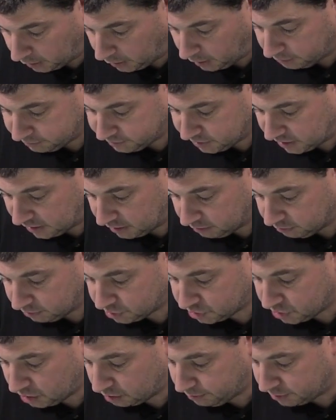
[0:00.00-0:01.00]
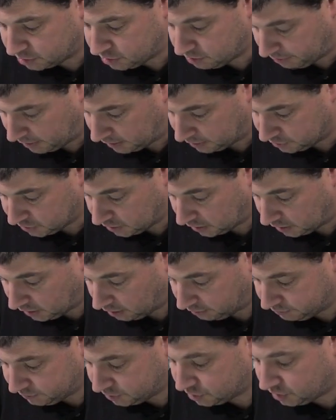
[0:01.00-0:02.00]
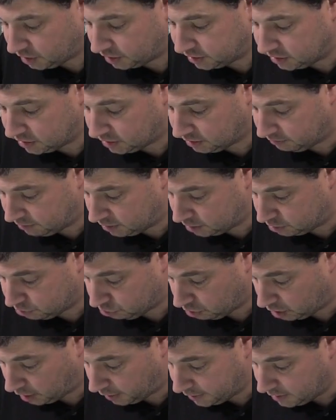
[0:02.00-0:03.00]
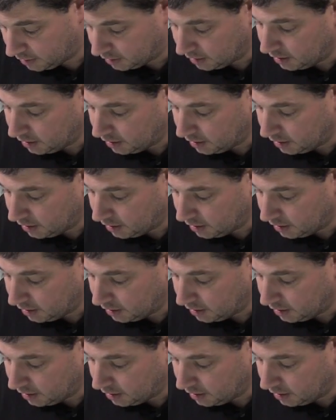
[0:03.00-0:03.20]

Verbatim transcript: after hearing so much about it, I've decided to give it a try.